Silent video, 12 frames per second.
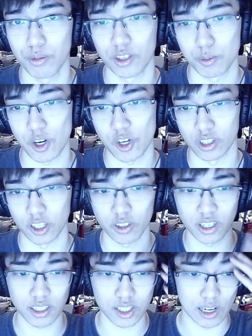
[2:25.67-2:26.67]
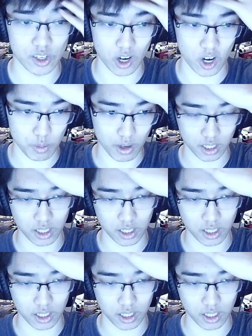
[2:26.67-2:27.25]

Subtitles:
especially in green, because now Sarismon can